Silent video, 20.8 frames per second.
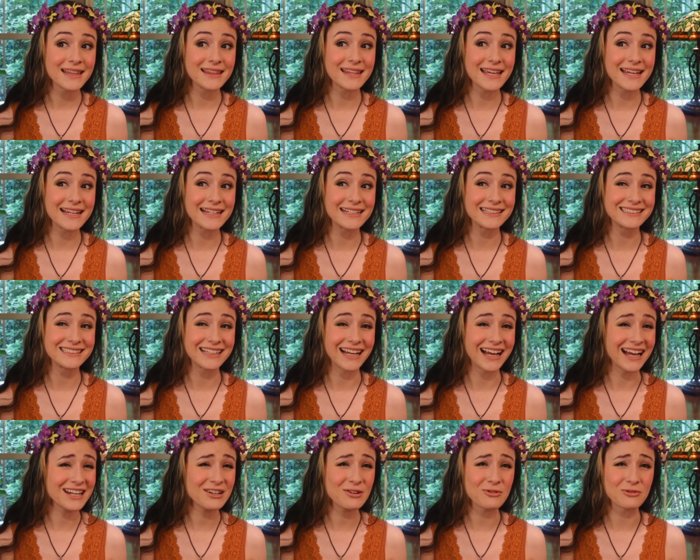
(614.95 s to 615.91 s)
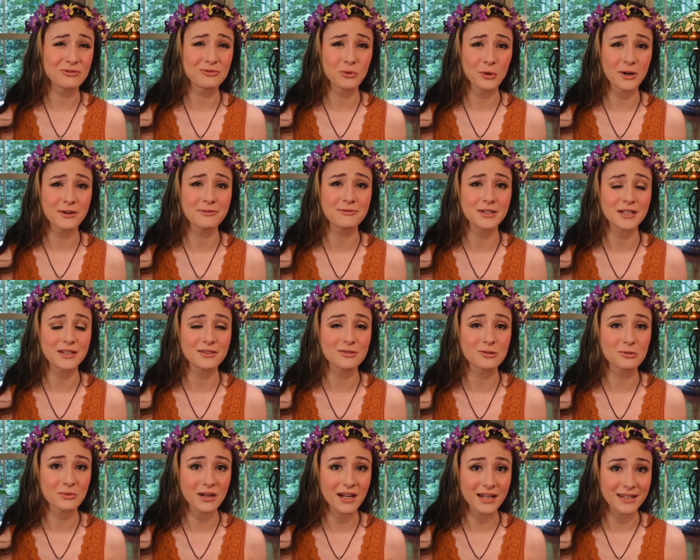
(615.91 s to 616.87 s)
they kind of forfeited
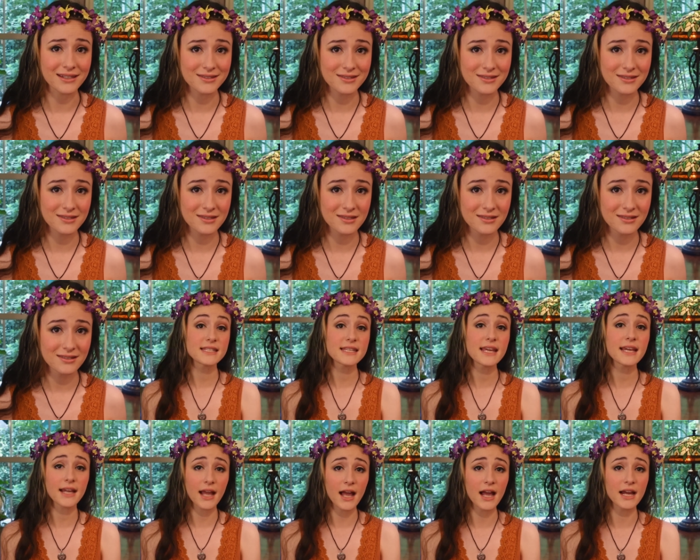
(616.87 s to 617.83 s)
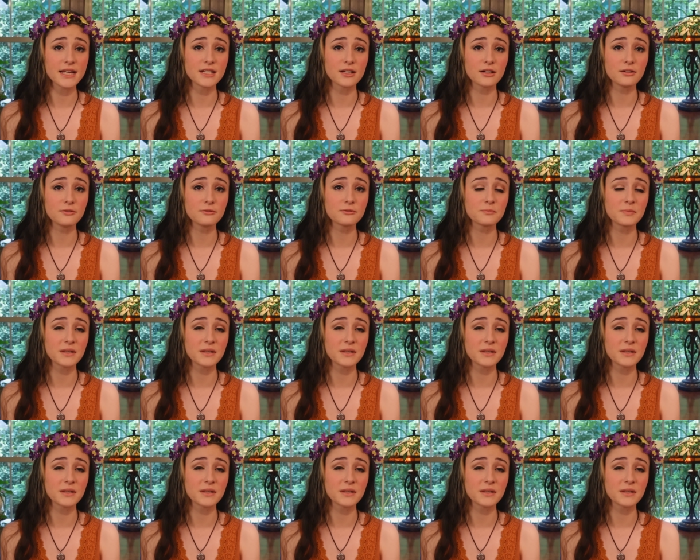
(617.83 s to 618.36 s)
the rights. I say kind of